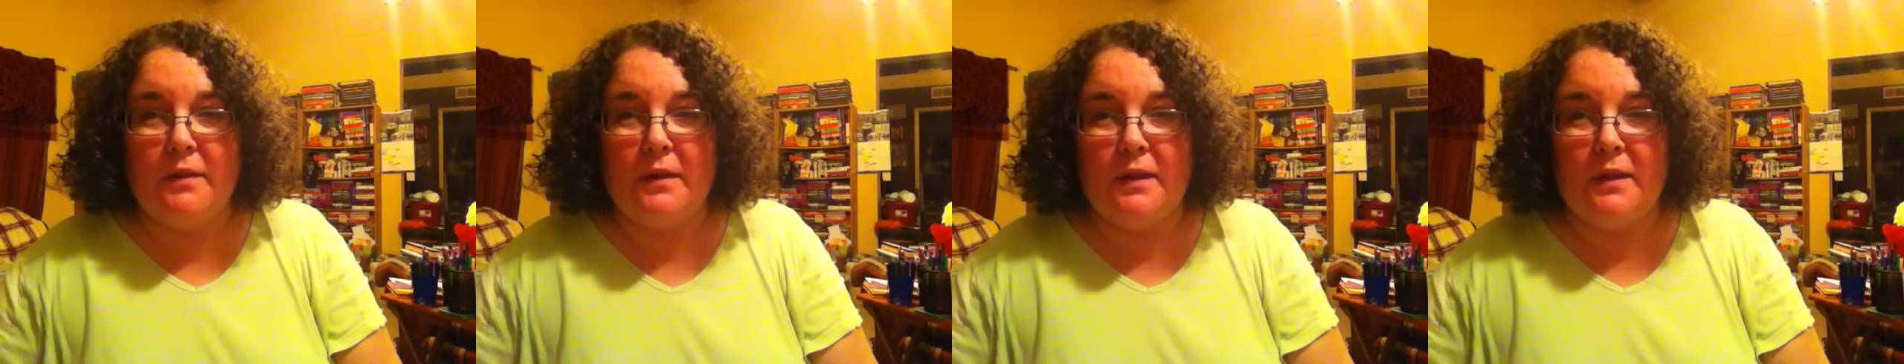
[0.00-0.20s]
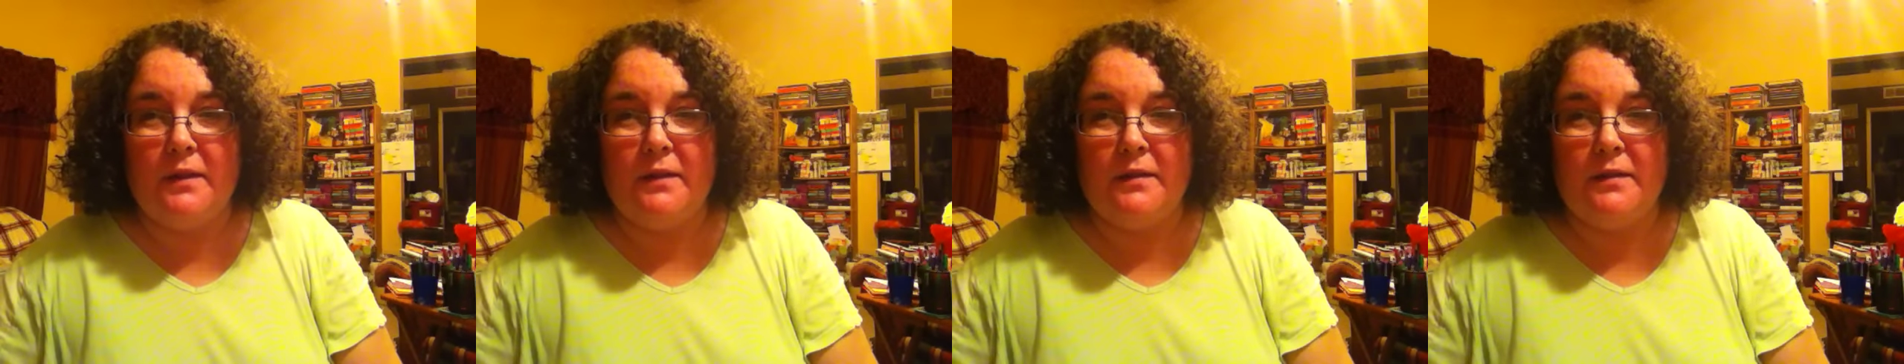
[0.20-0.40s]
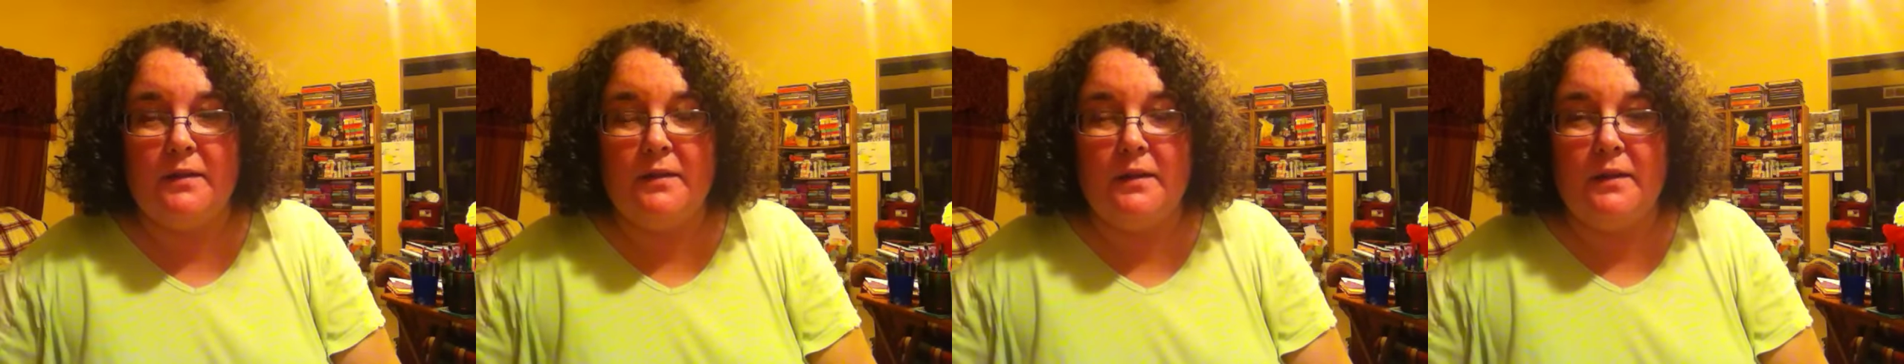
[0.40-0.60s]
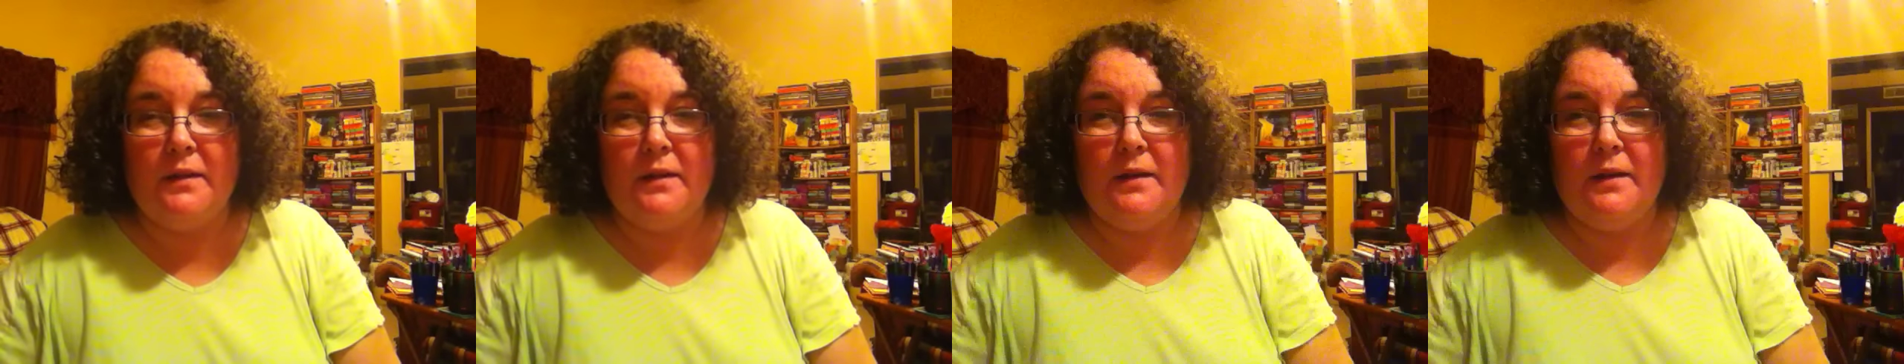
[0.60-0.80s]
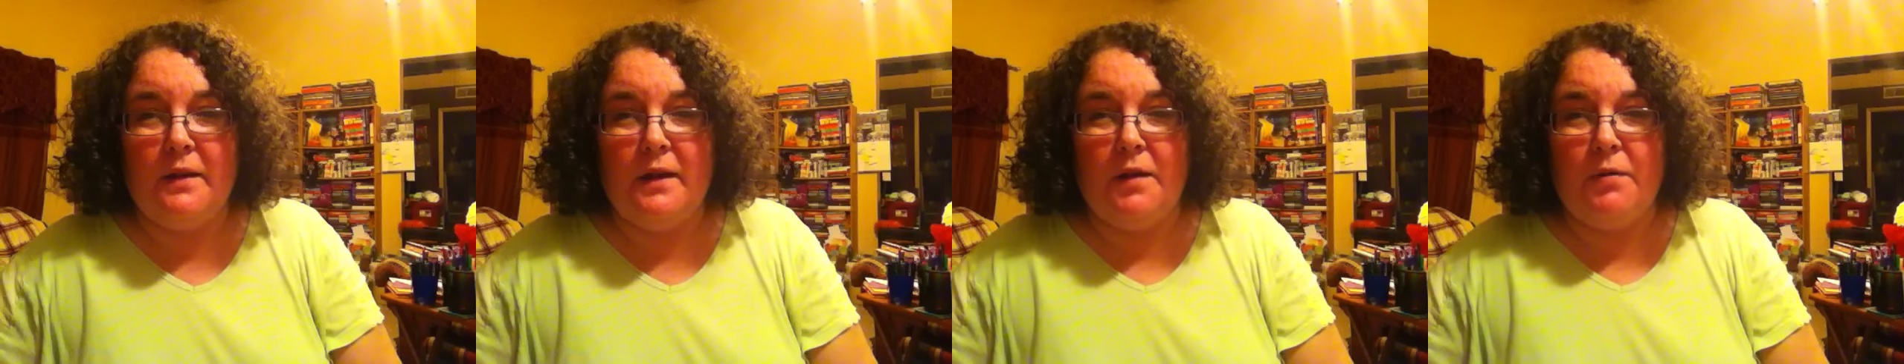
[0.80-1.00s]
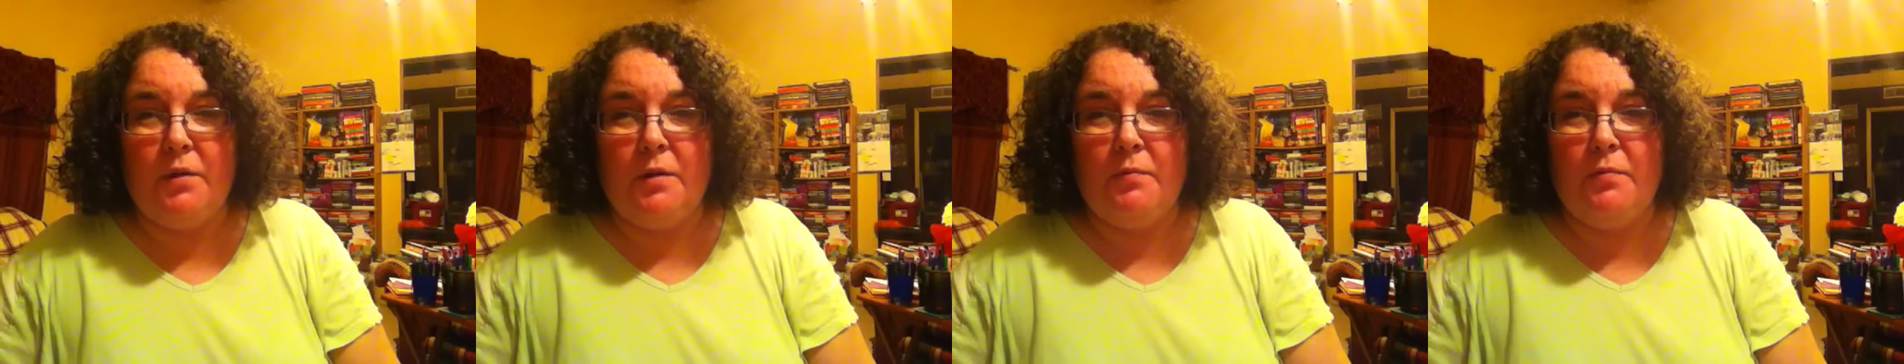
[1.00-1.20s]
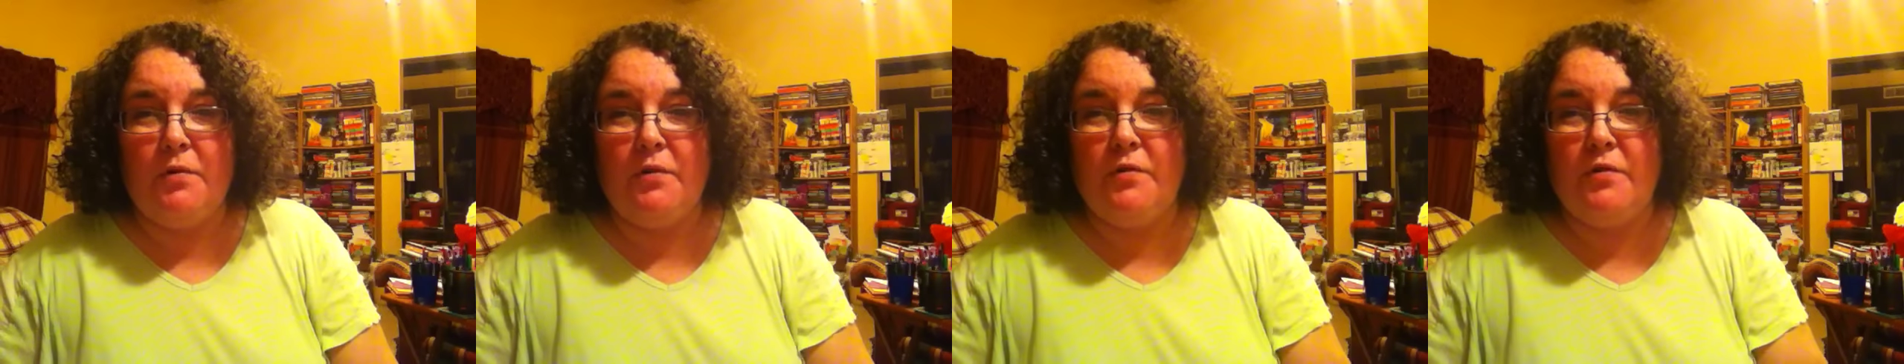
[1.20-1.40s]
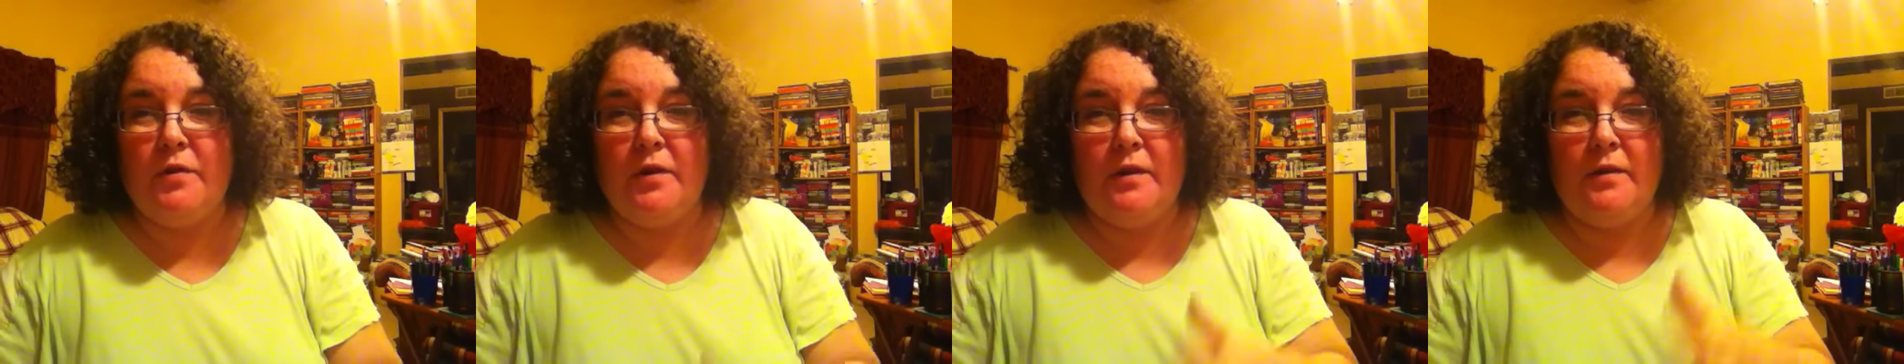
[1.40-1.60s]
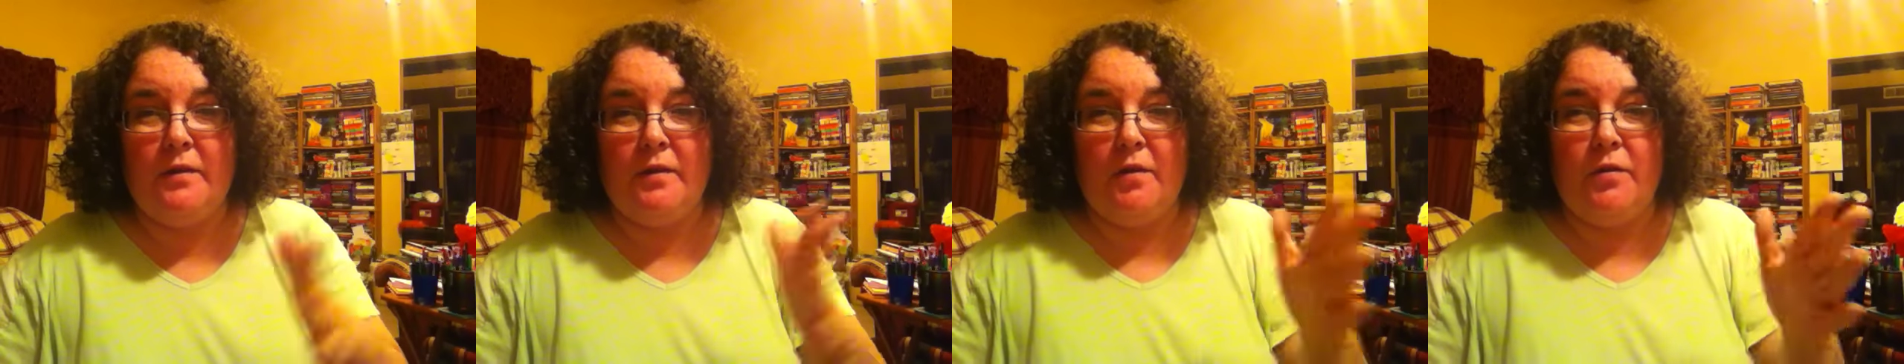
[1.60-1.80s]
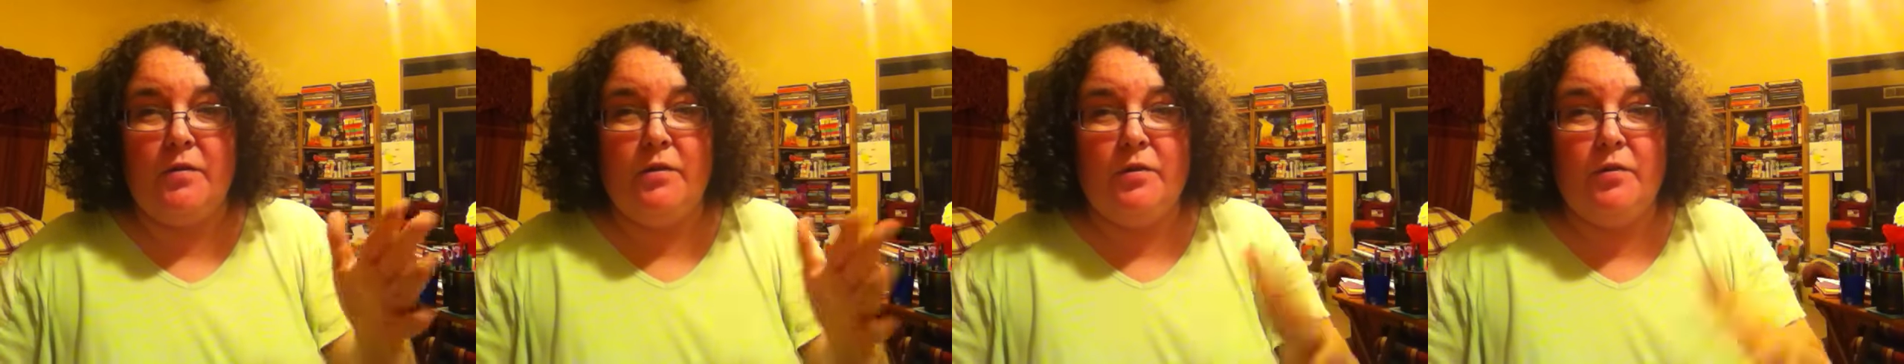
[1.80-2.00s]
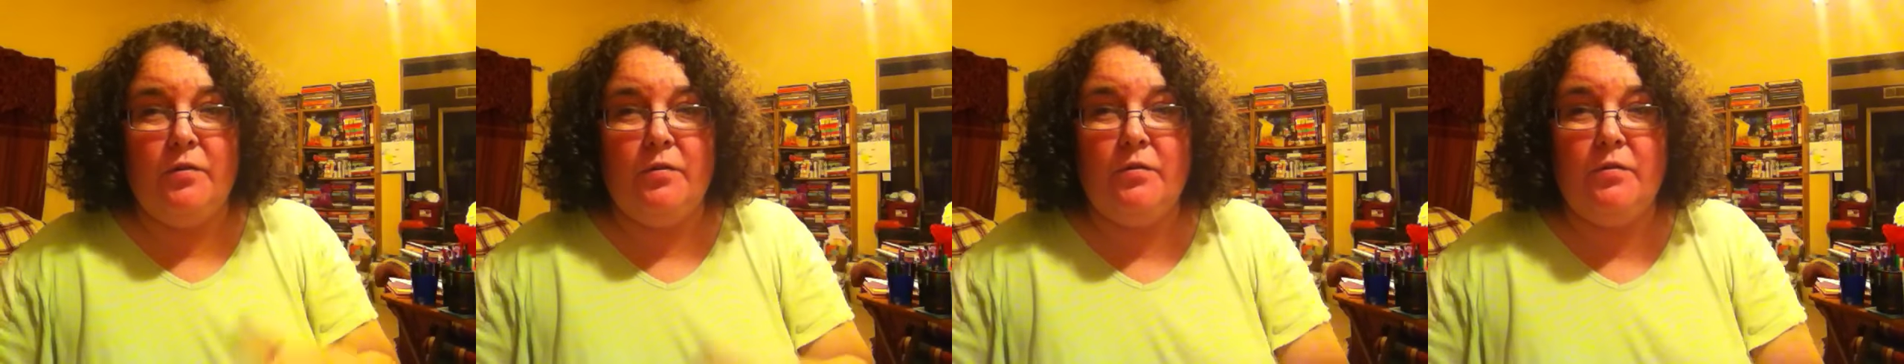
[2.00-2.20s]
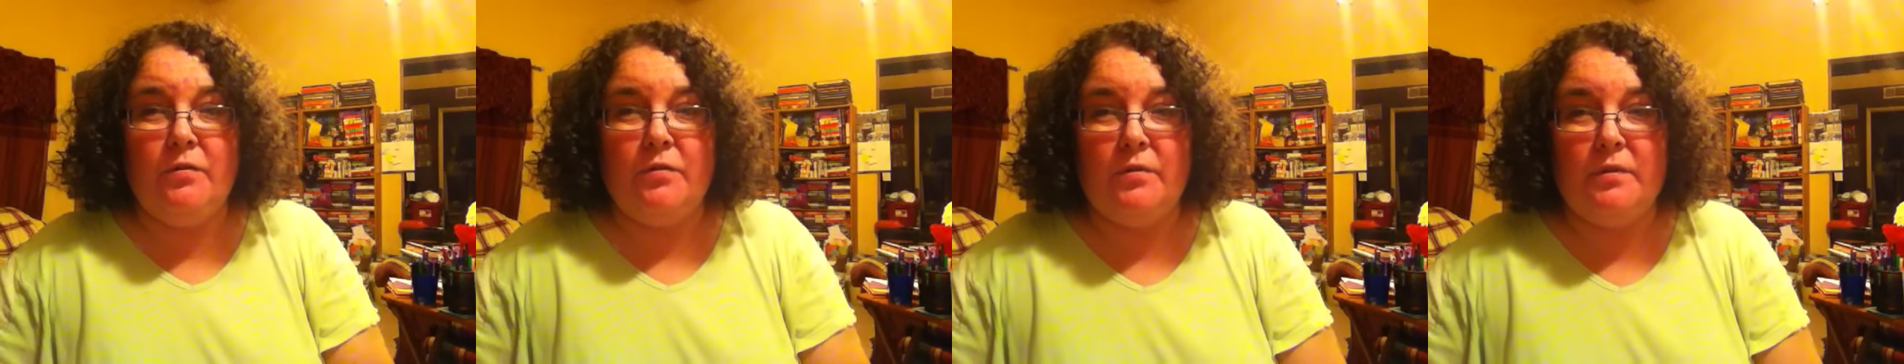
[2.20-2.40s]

And I really appreciate all you